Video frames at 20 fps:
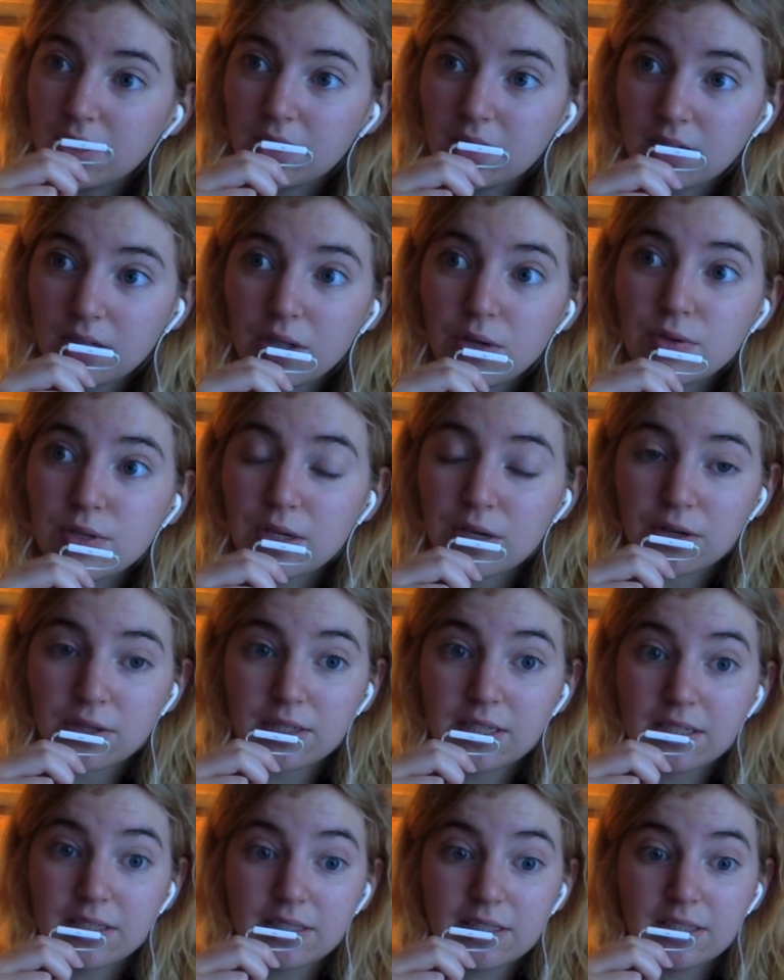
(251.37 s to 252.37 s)
losing her
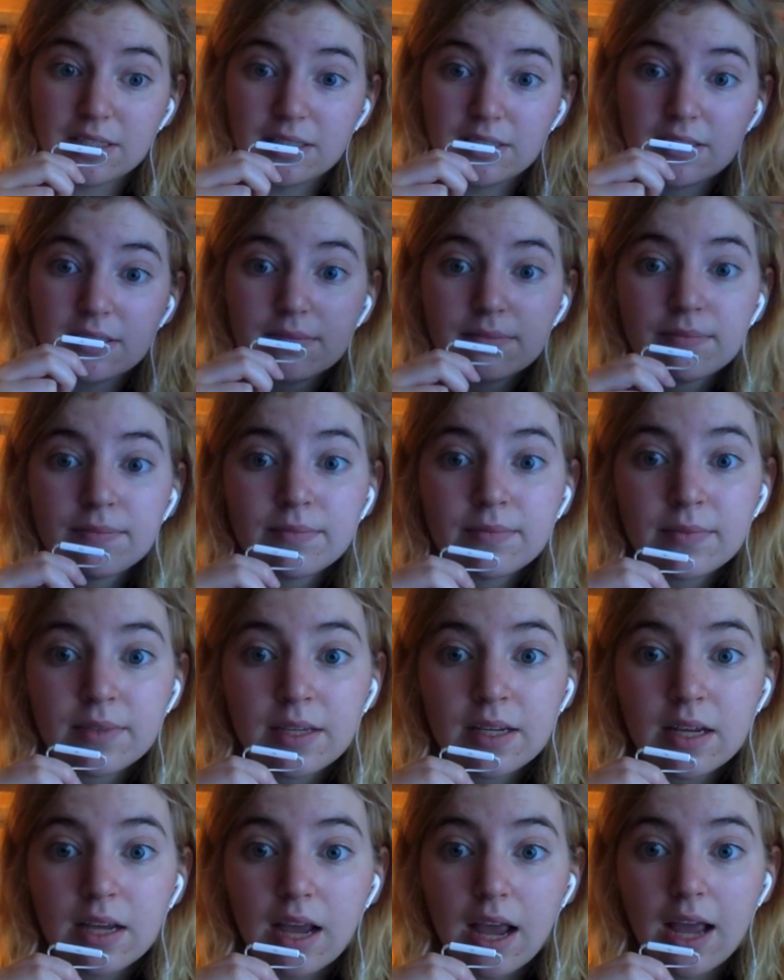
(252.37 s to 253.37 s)
senses,
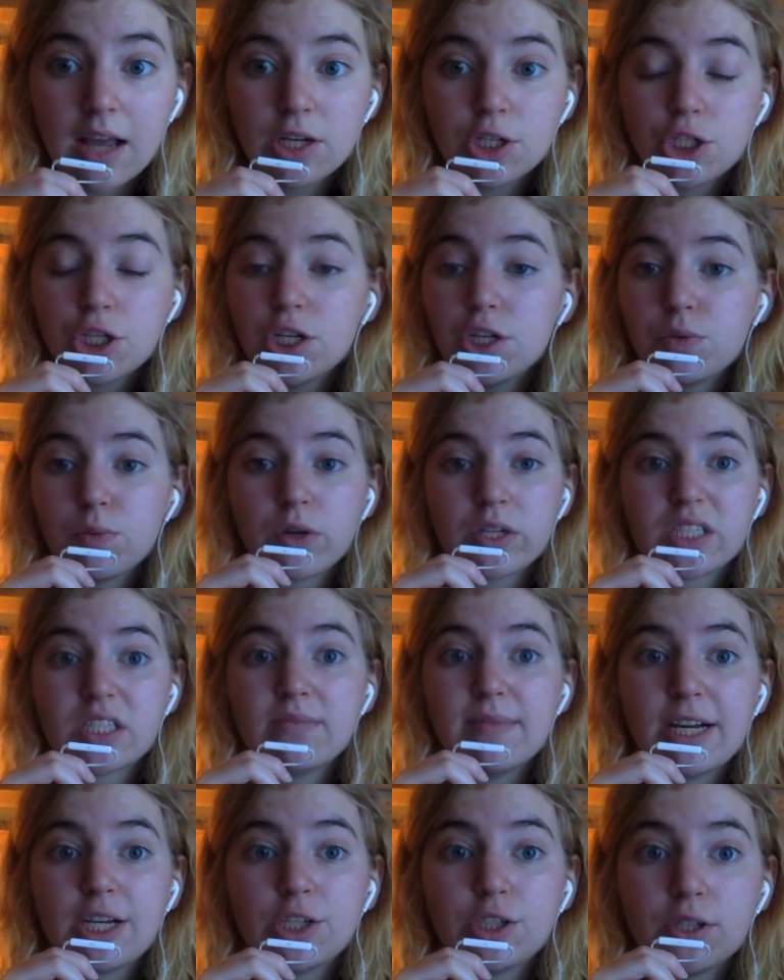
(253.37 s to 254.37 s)
and she just wants to
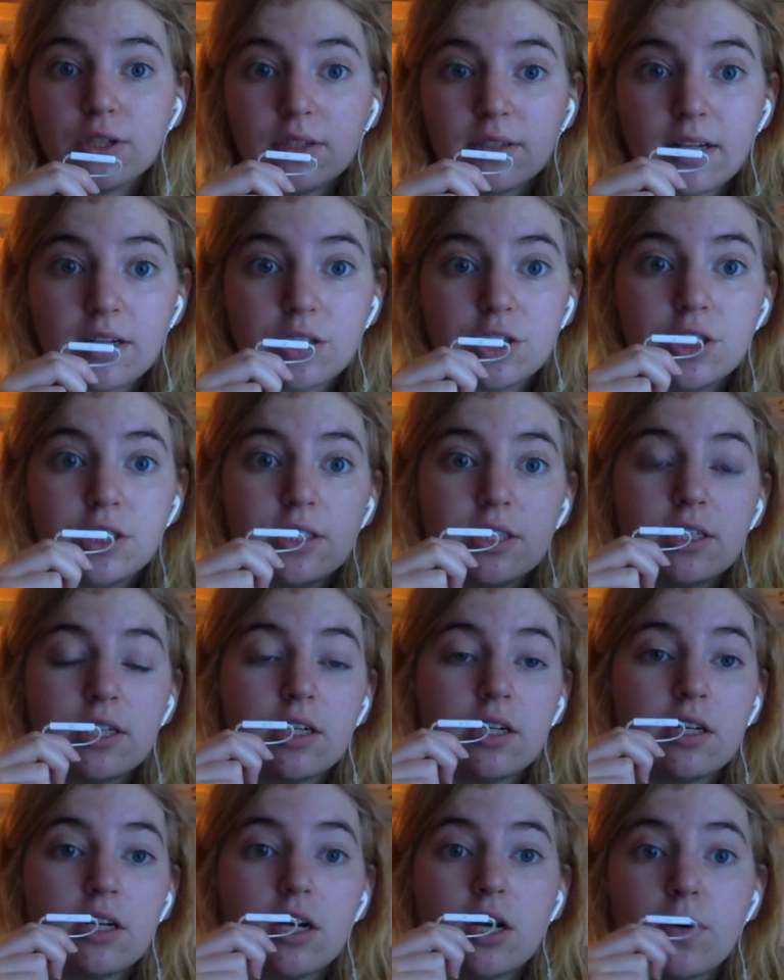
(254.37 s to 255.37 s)
make sure that she's
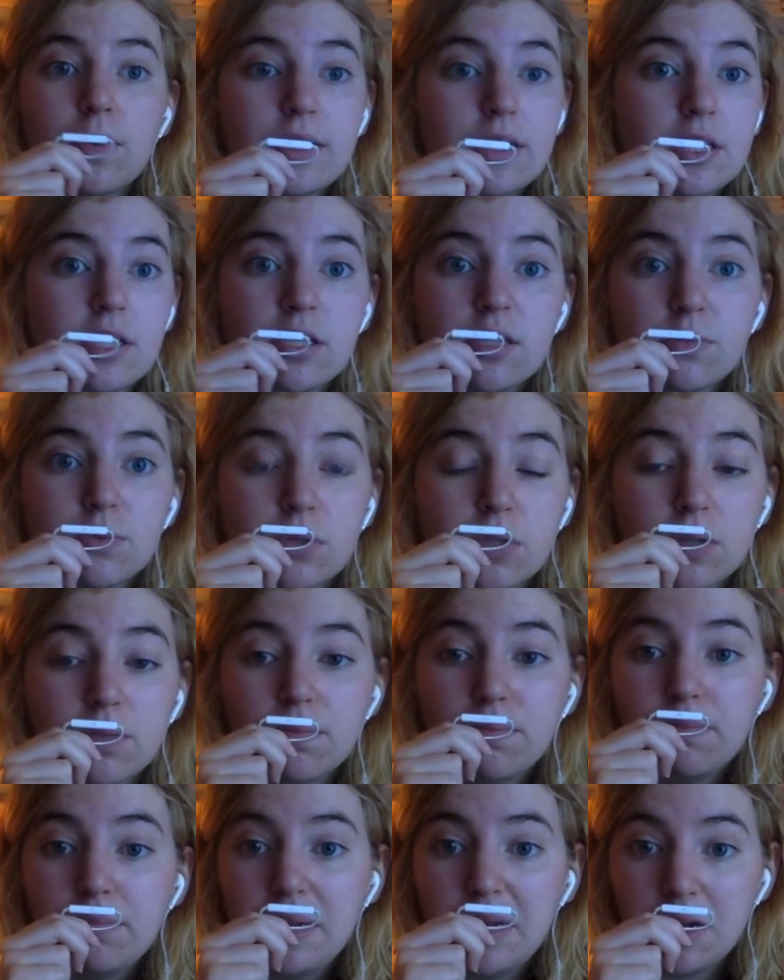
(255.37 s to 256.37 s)
gonna go into this world
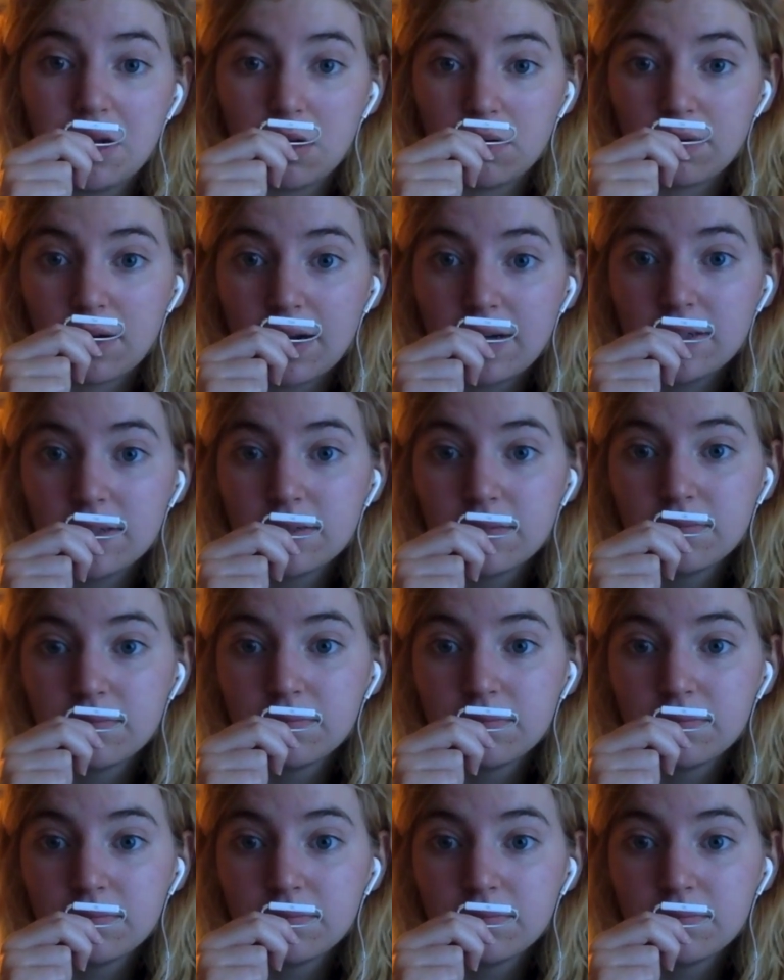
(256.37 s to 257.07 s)
being alright.